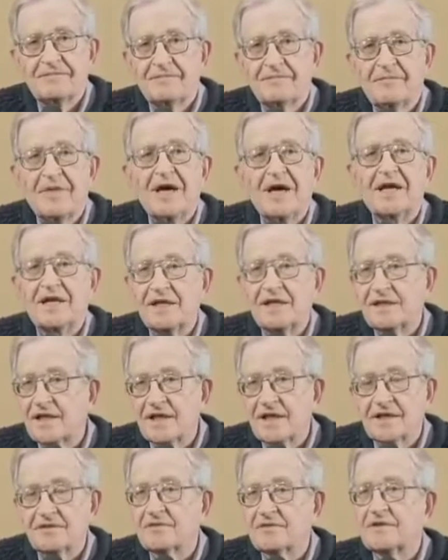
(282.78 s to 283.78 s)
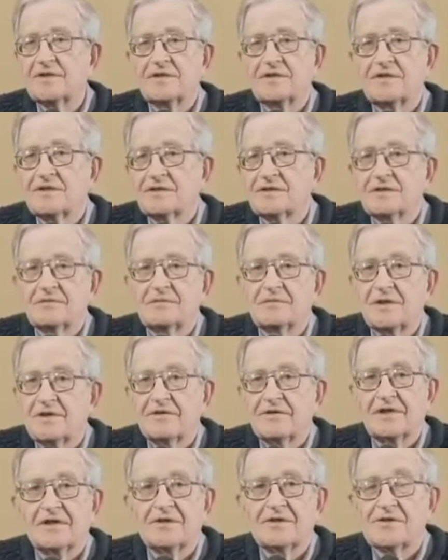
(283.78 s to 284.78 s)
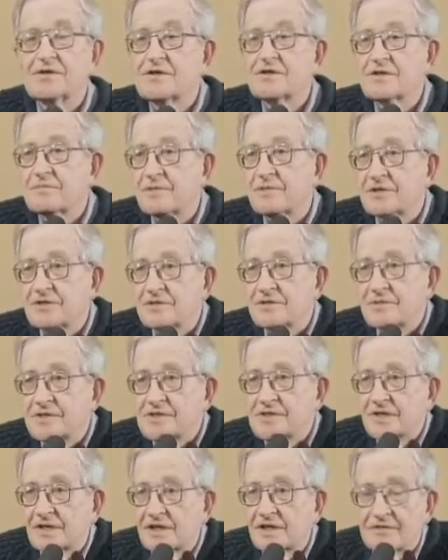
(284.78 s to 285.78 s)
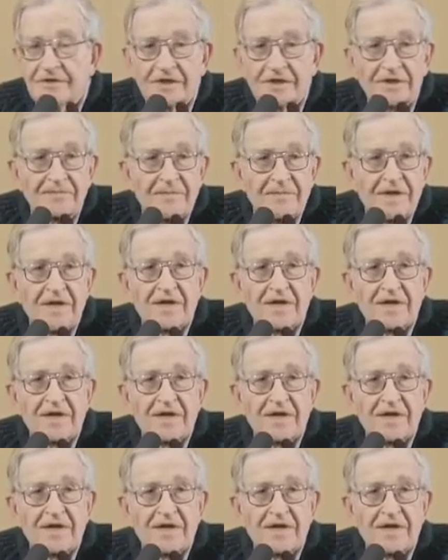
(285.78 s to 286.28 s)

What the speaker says: body language, or whatever else is supposed to be significant.